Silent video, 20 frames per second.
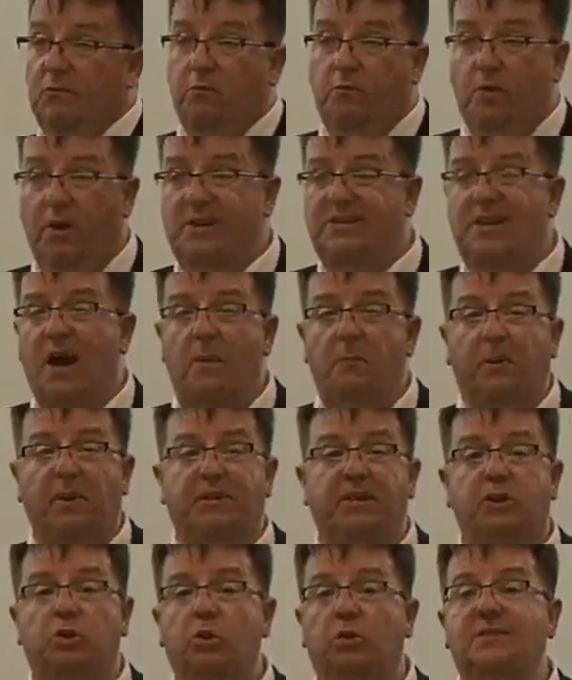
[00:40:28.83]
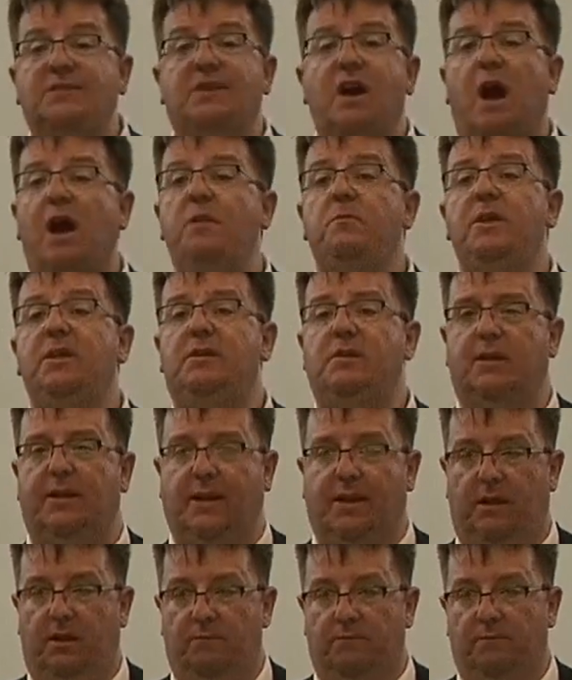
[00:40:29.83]
example, they don't die
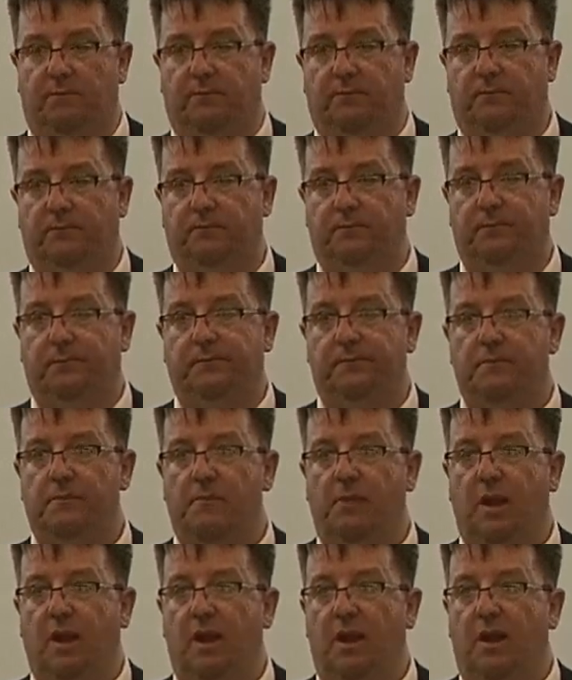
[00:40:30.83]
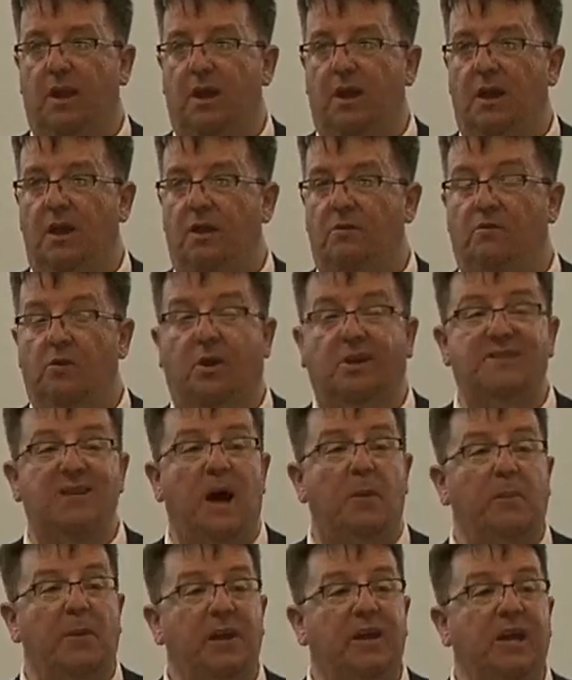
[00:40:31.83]
immediately. For
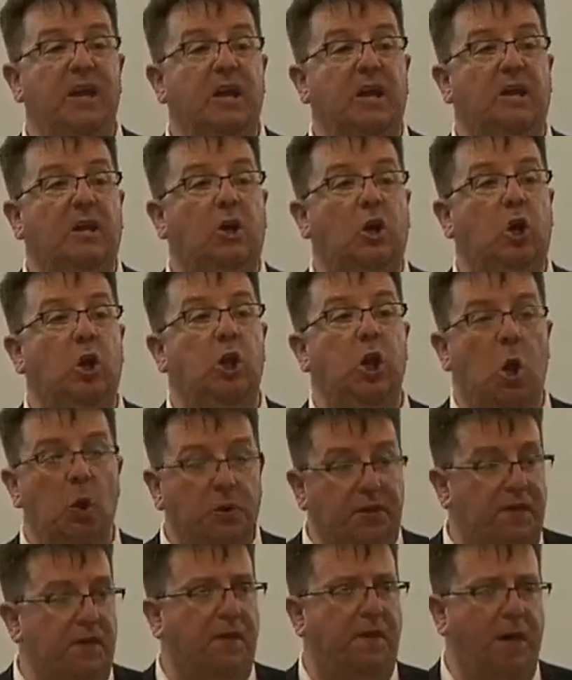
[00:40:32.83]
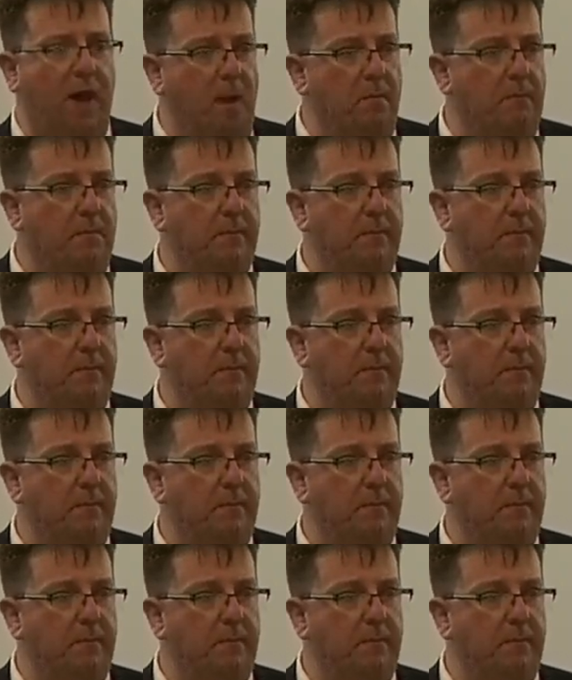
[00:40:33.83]
example, he clothed them.